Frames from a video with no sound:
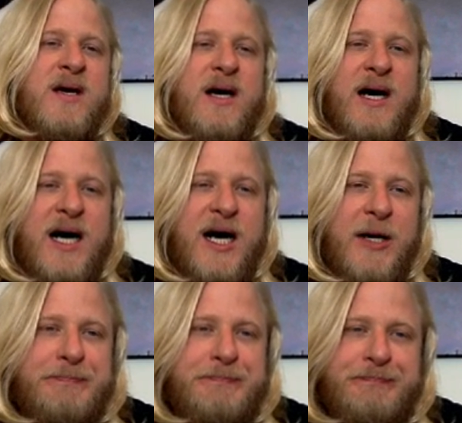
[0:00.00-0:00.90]

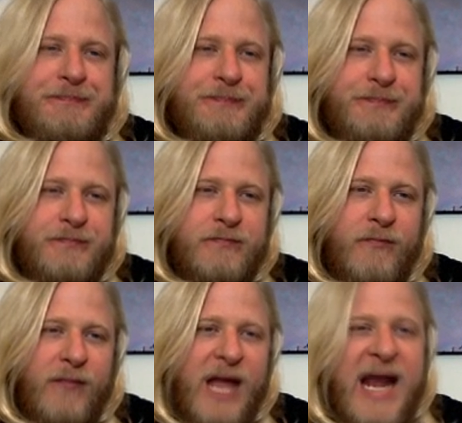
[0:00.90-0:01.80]
And
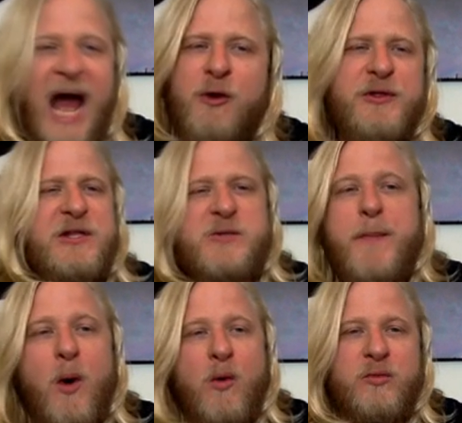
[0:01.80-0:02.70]
I don't think these
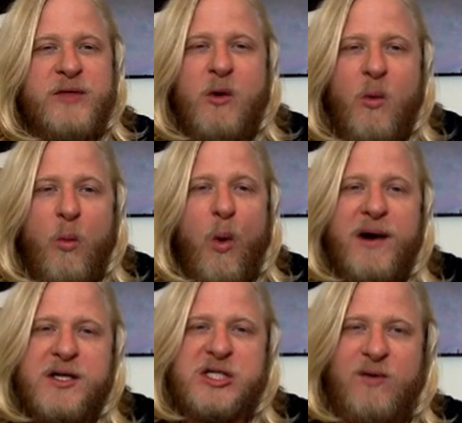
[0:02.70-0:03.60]
people, they don't want
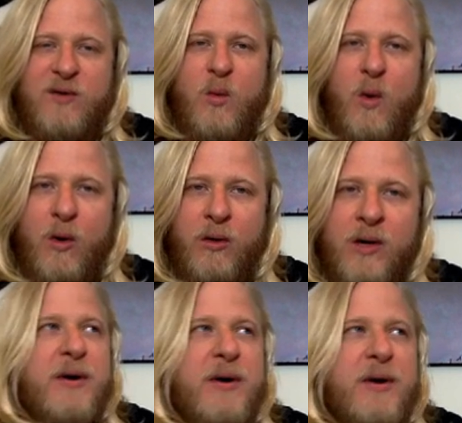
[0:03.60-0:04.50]
a civil war,
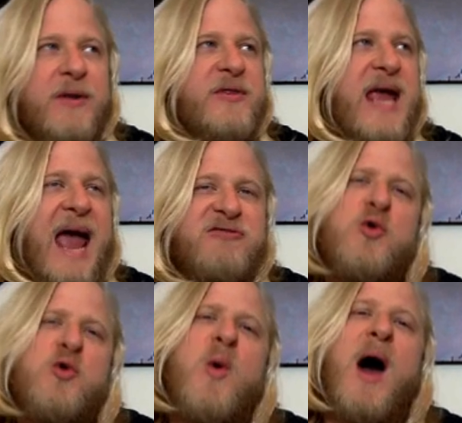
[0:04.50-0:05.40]
but they have
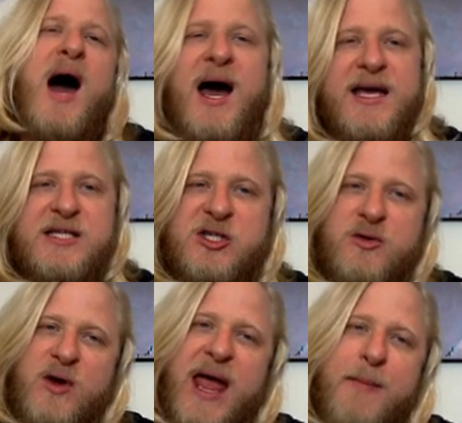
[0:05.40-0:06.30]
two eyes, so
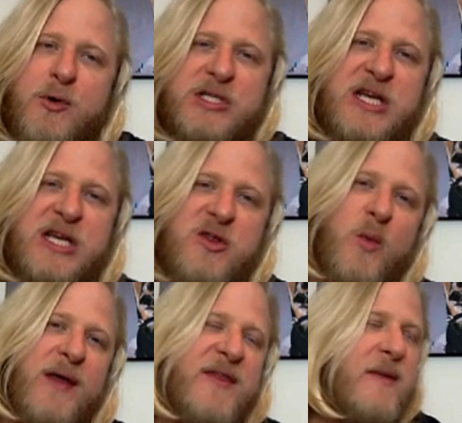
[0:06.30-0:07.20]
they're able to see the
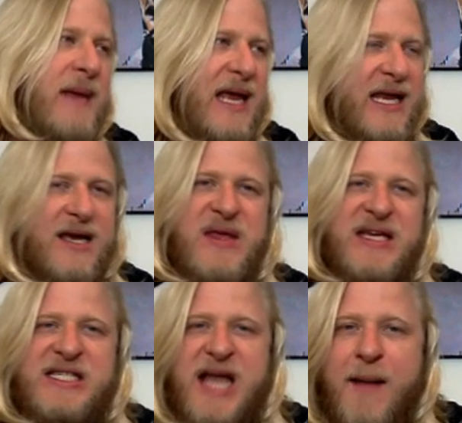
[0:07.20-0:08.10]
way that the media, the
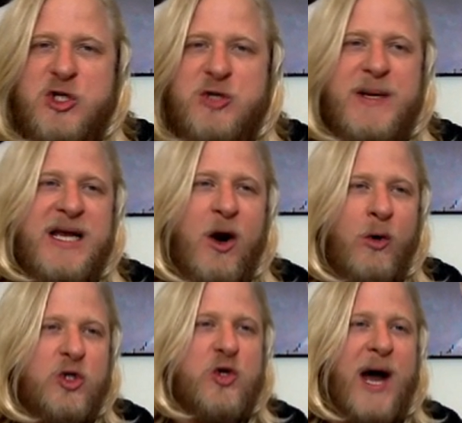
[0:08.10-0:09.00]
establishment, are
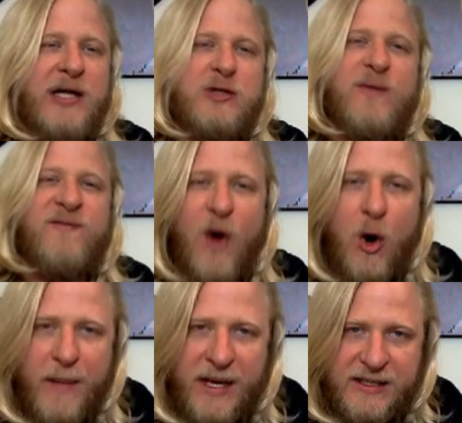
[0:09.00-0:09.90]
trying to
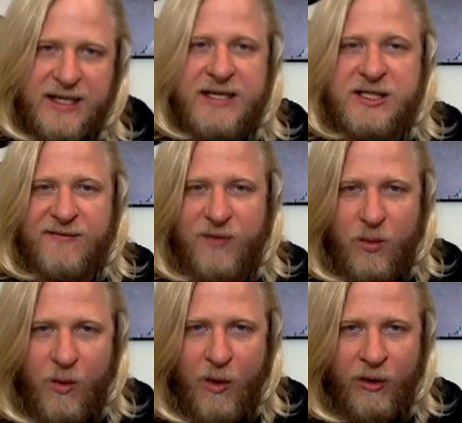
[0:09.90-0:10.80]
foment a civil
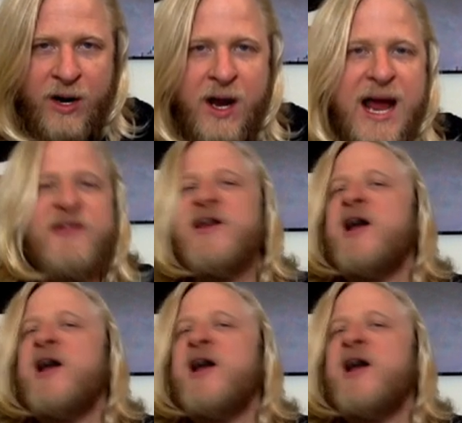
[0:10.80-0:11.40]
war, and they